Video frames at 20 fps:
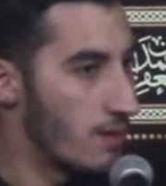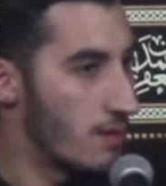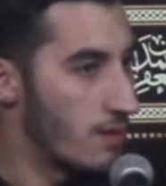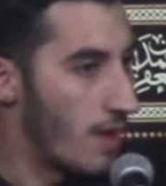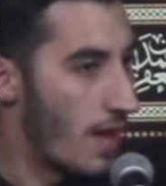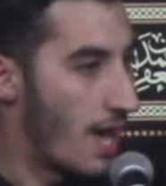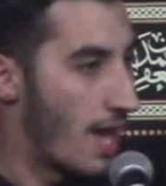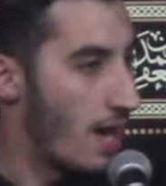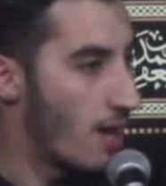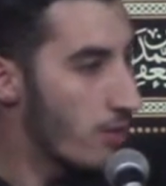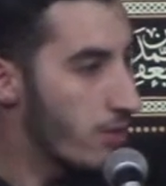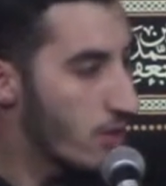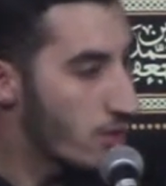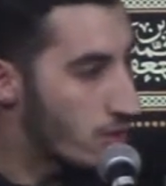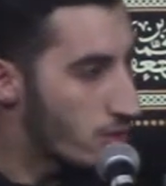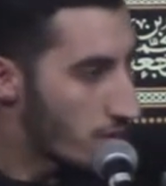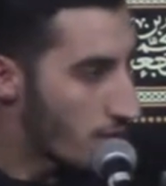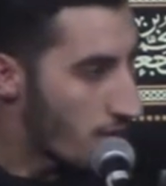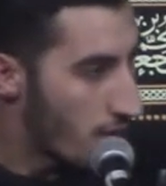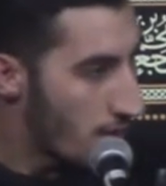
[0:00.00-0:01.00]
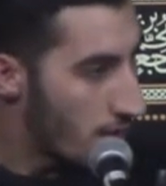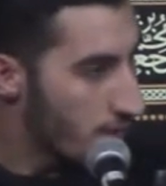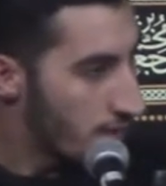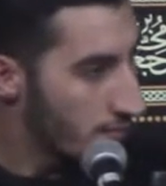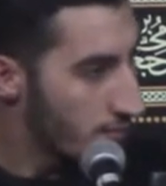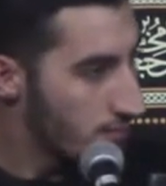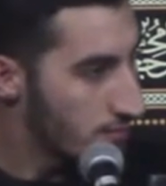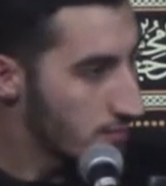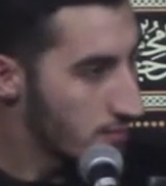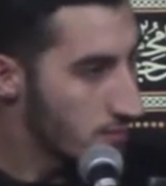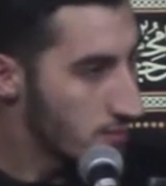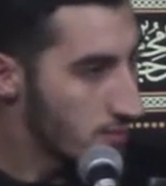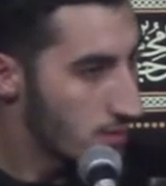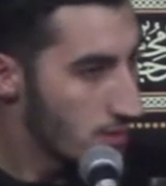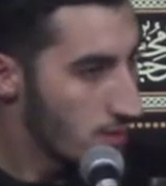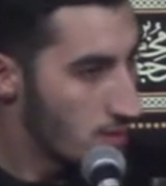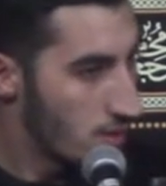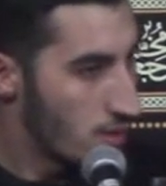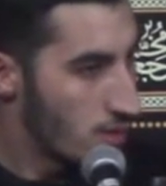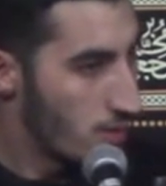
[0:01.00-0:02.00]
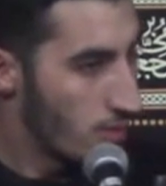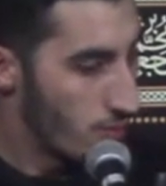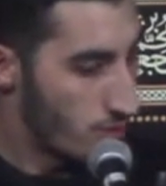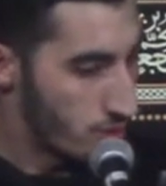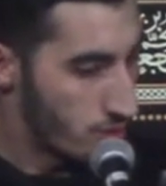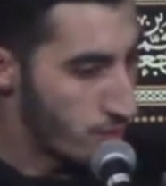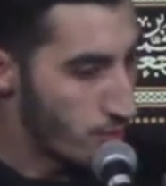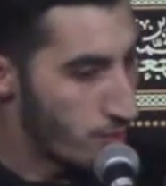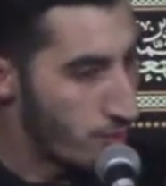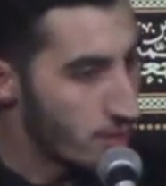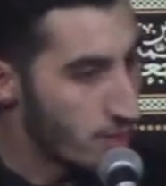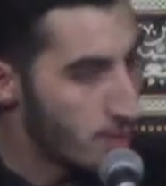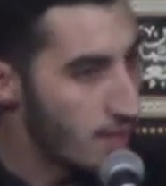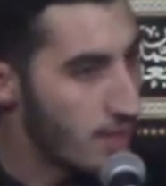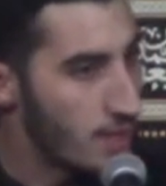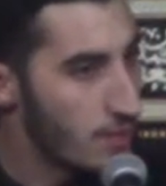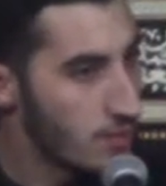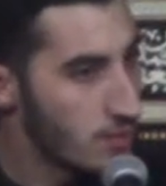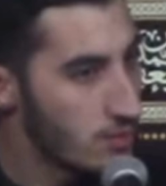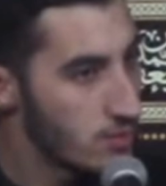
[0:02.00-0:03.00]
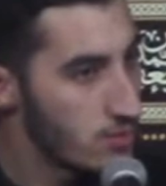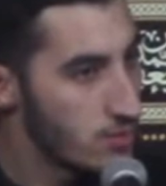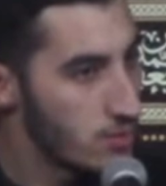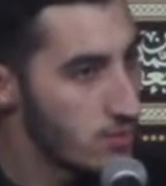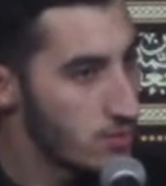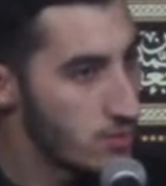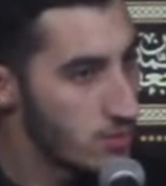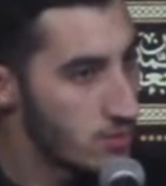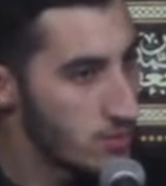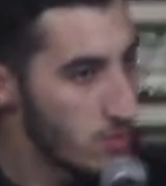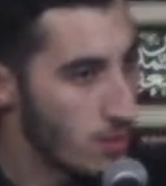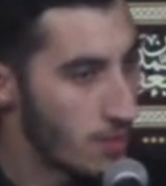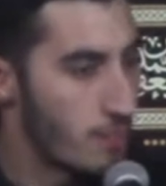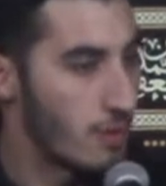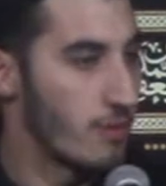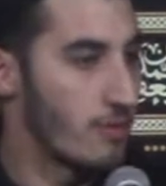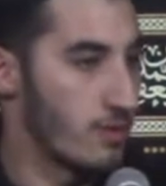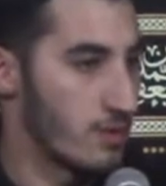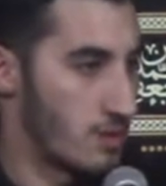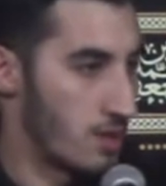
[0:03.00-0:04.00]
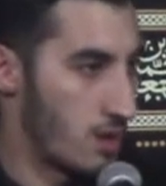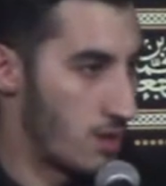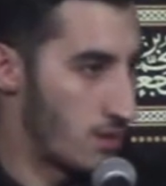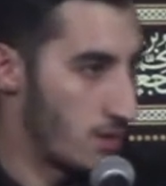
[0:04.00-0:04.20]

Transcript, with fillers: how the Quran was brought down to the Prophet.